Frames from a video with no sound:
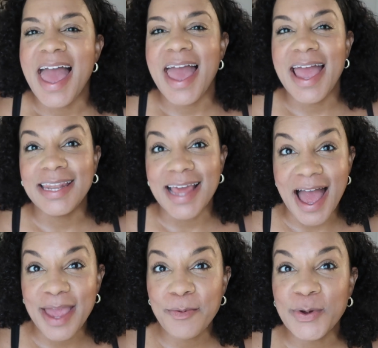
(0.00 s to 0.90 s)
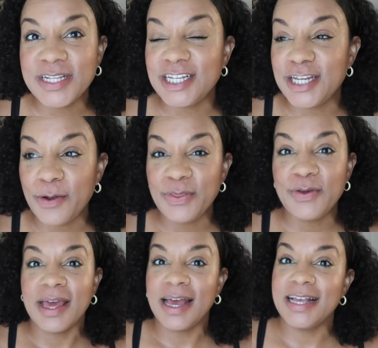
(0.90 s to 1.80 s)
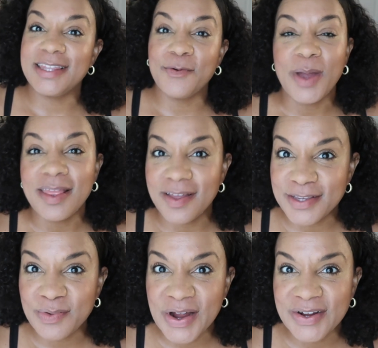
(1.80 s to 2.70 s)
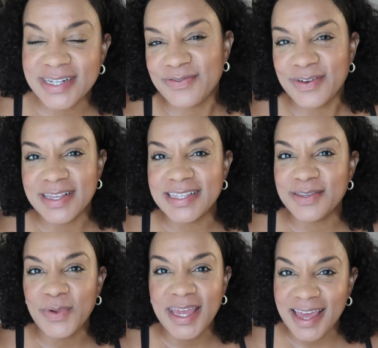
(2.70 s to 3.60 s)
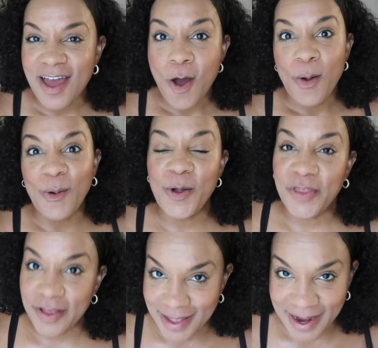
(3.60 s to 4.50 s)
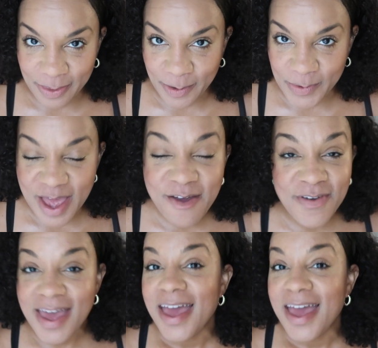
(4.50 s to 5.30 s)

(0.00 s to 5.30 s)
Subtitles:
and I'm going to share with you guys the weight loss progress for this week, or the lack thereof.